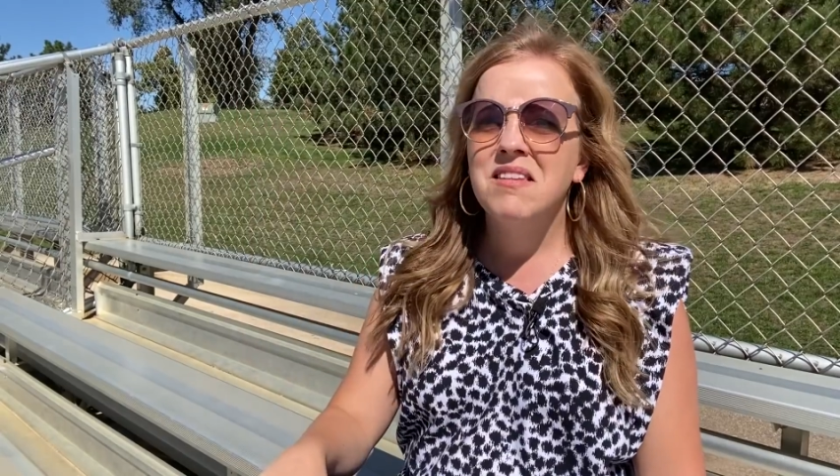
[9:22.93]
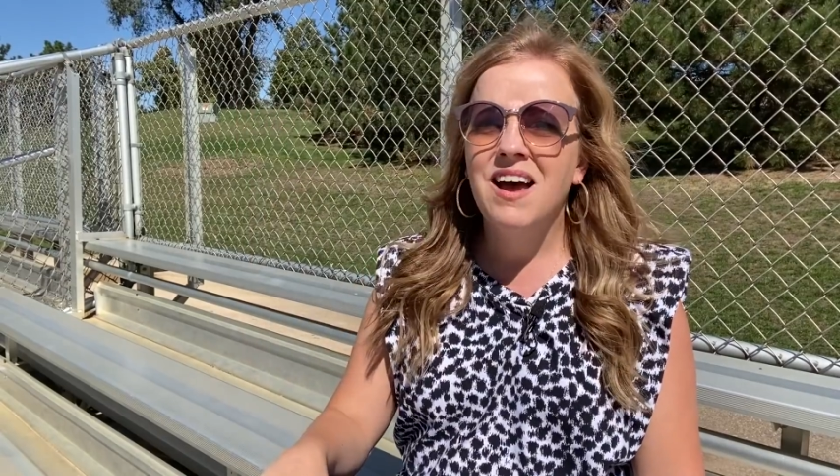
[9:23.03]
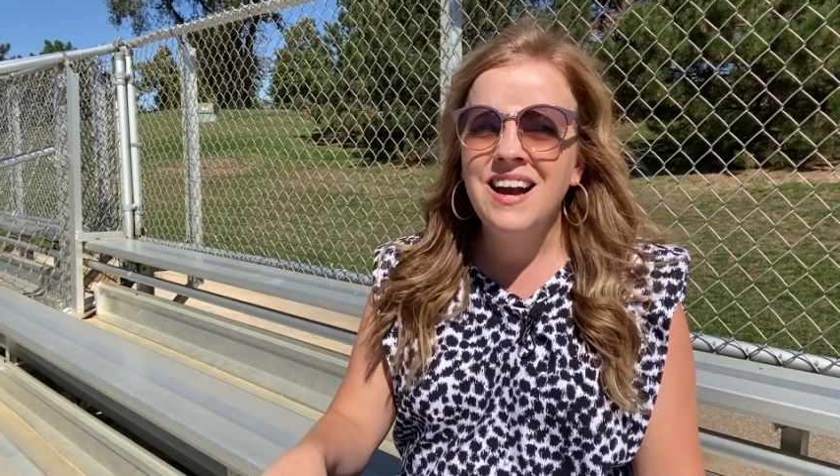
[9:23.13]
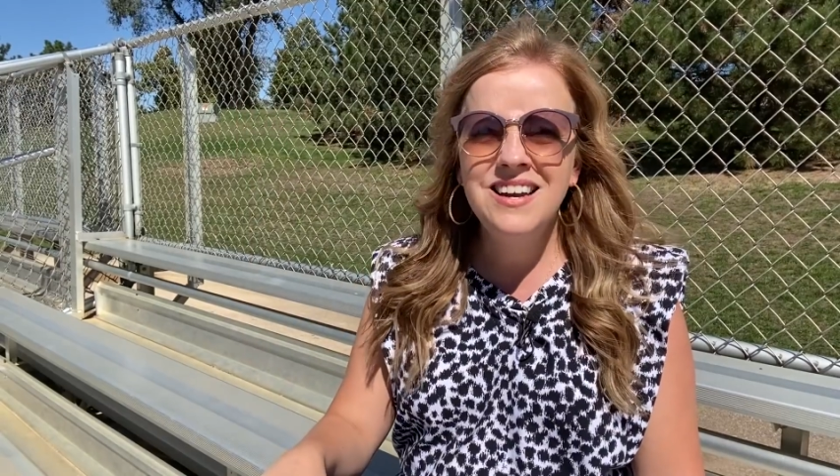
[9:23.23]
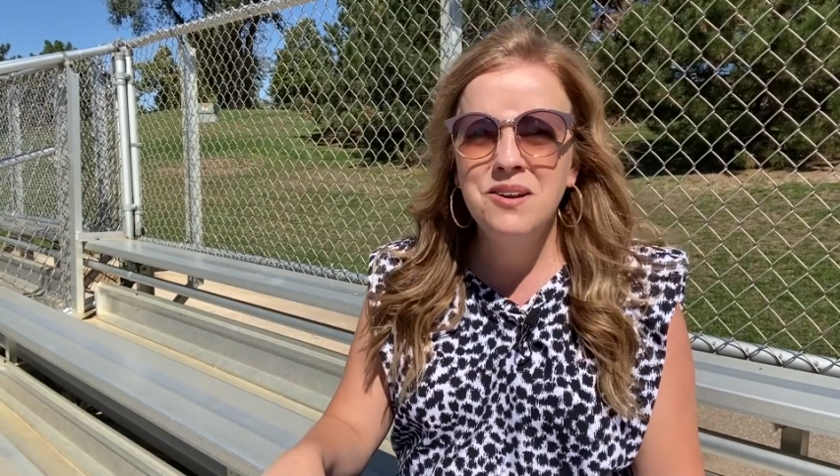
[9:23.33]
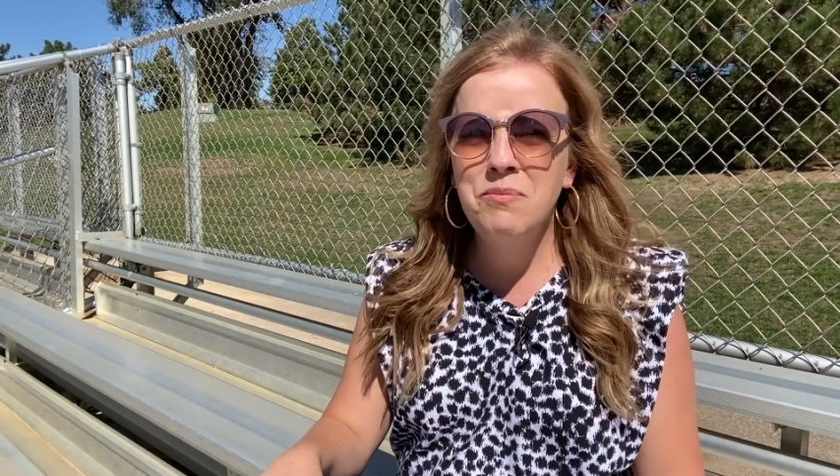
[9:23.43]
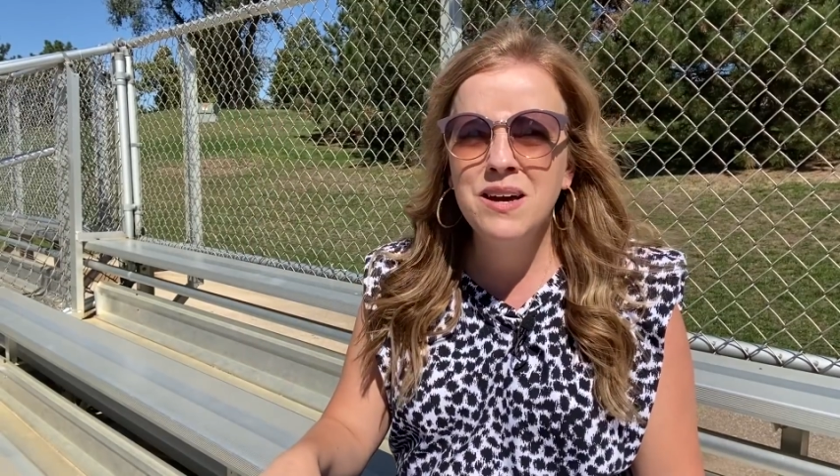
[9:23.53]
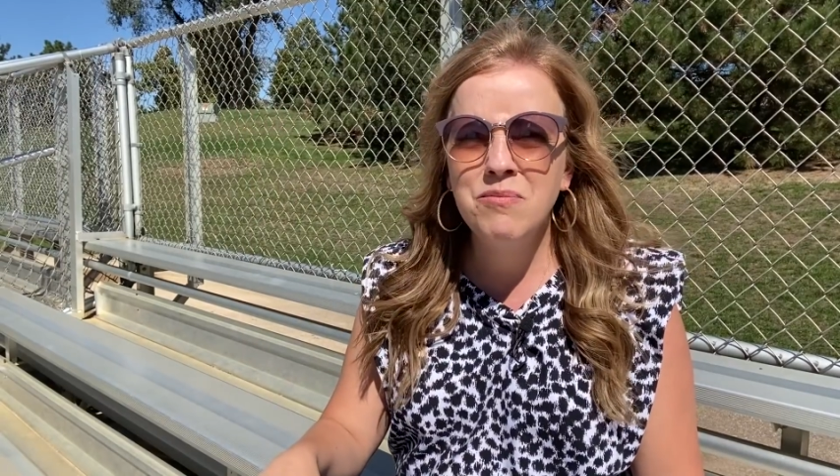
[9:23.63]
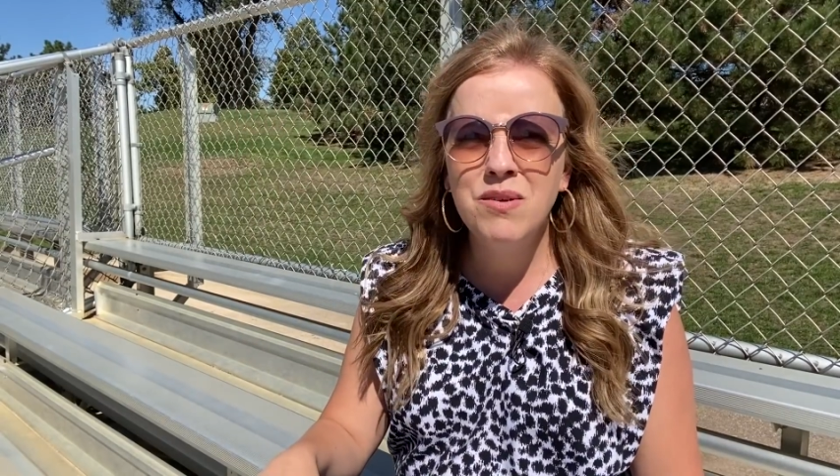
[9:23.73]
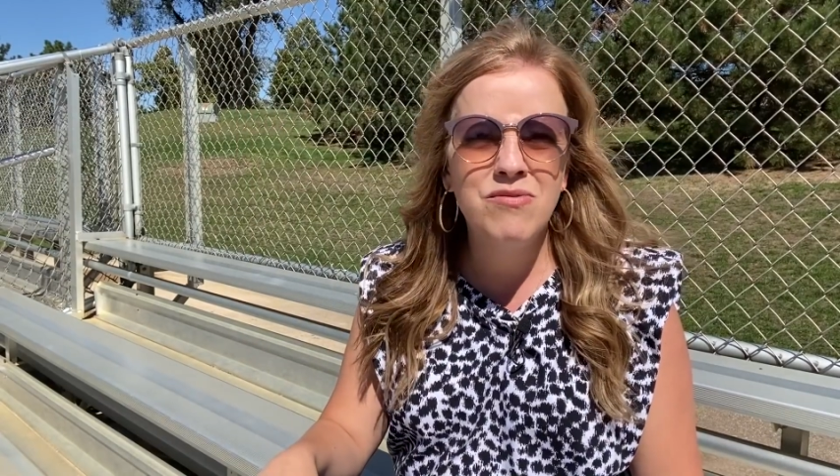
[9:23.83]
I need to
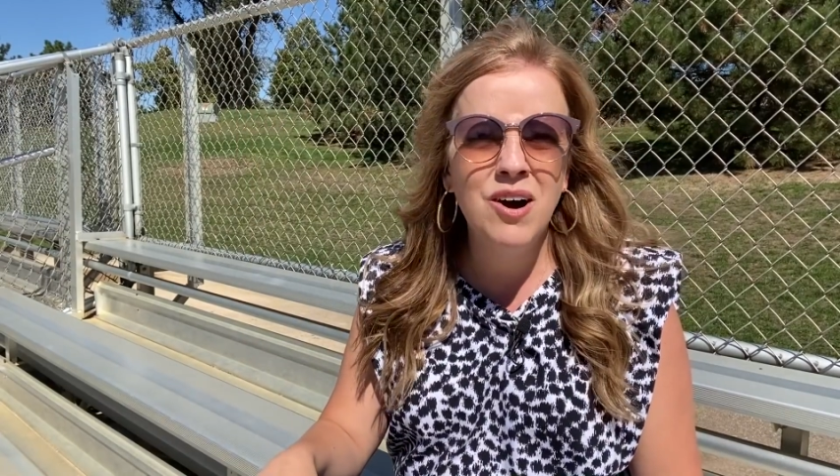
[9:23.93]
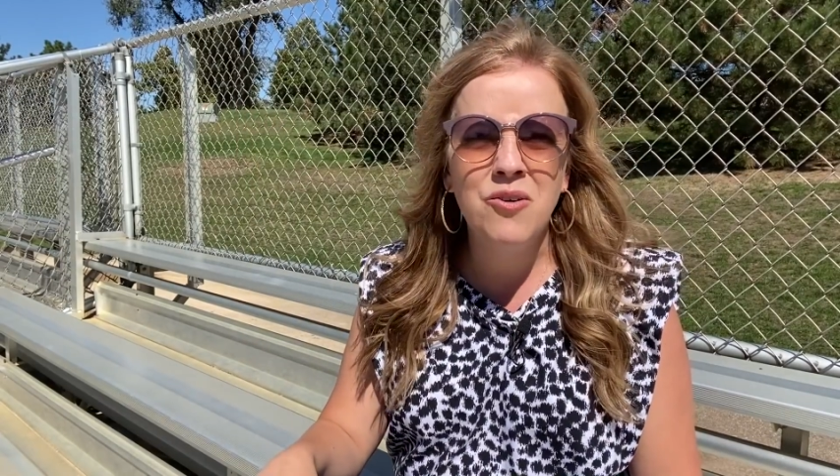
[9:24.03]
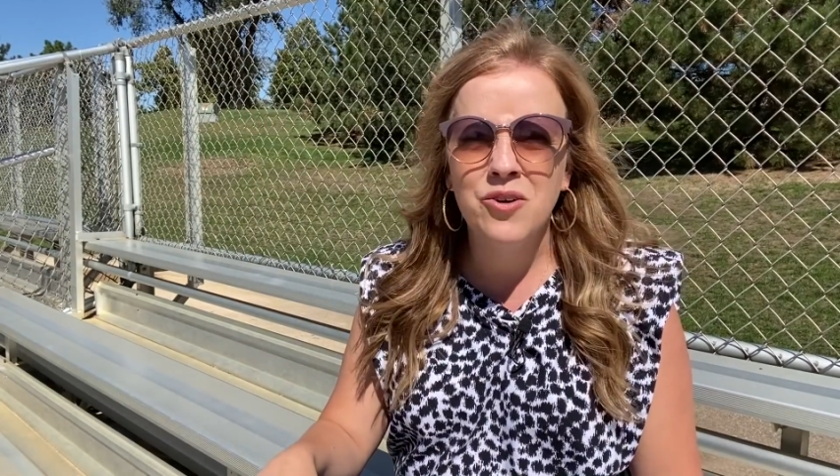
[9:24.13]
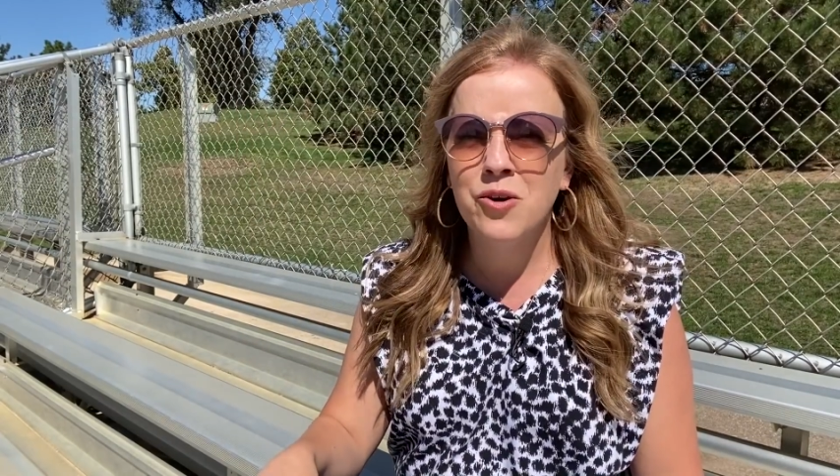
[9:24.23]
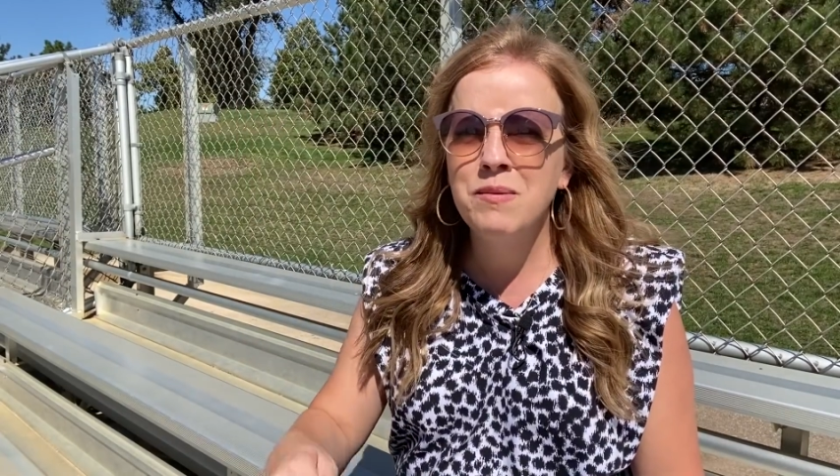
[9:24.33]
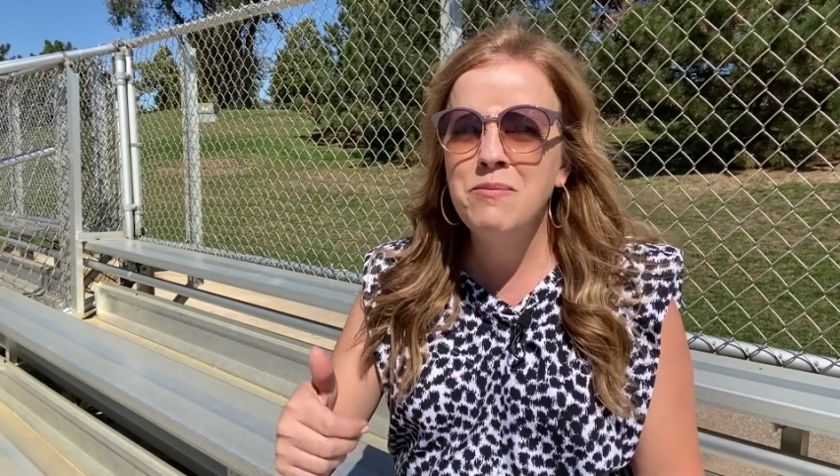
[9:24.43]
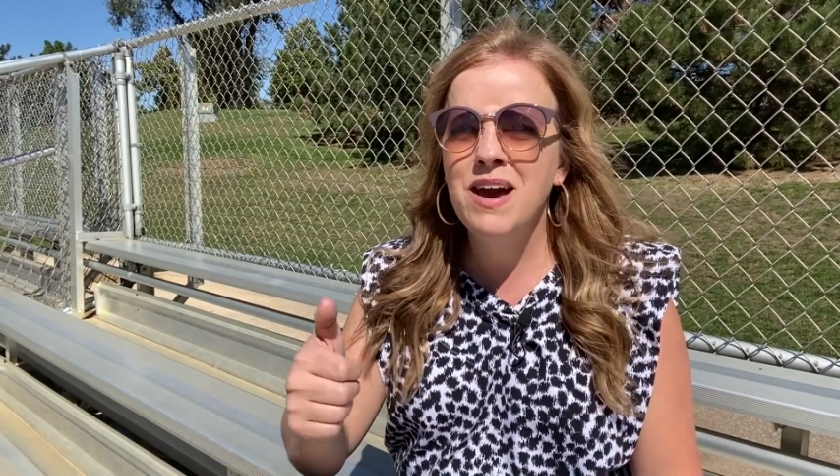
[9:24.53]
pick up the phone. Or maybe